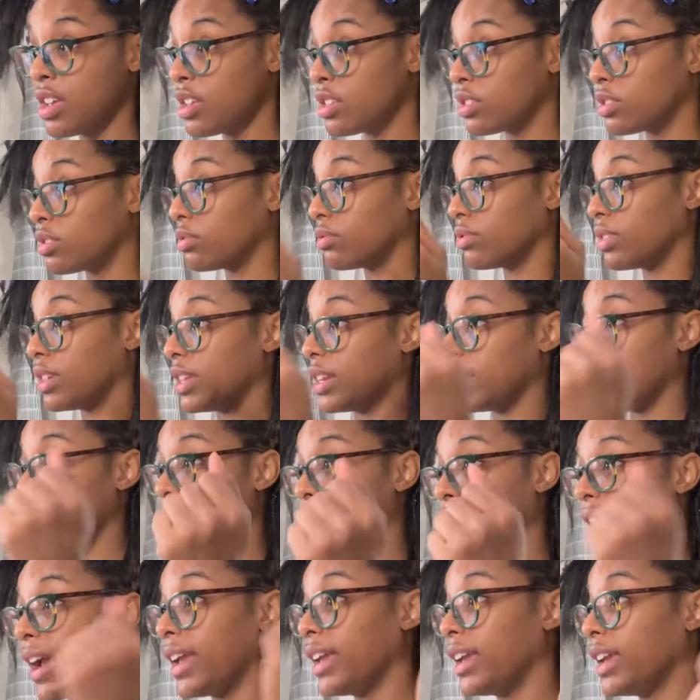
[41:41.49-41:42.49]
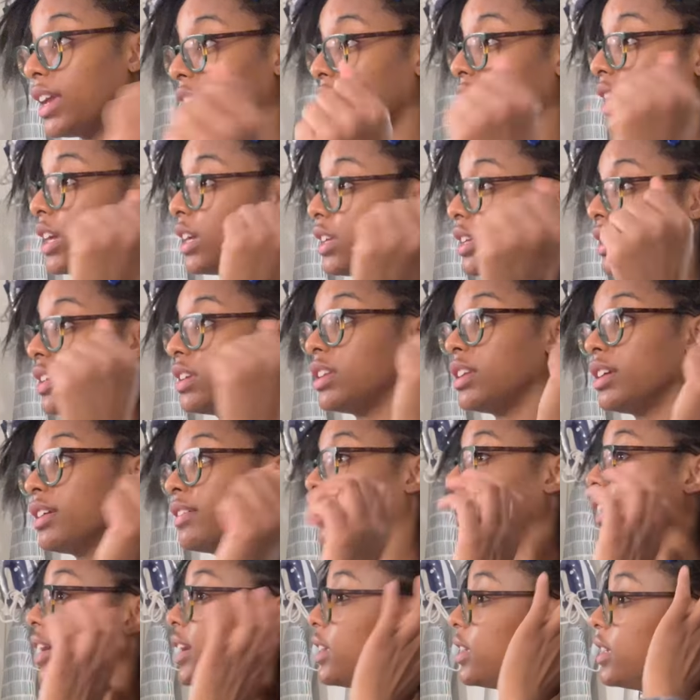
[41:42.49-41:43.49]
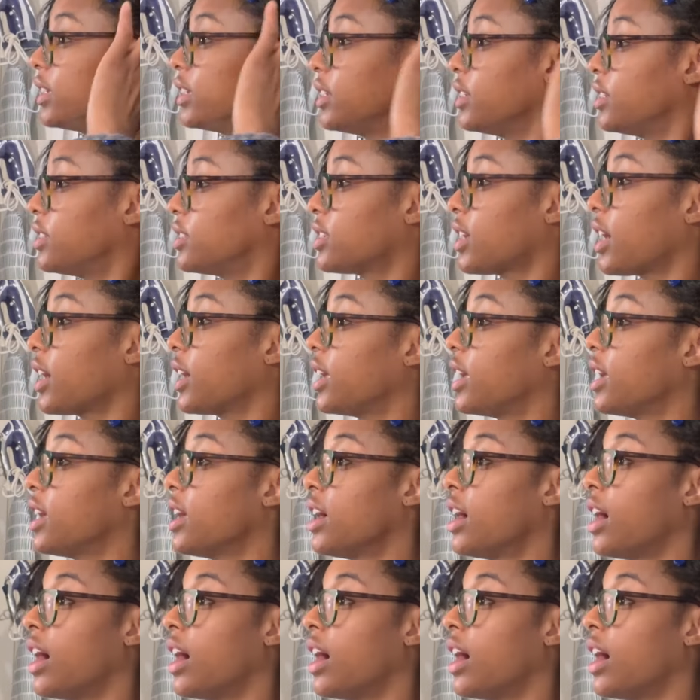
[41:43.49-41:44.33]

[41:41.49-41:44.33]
So get it right, get it right, get it tight.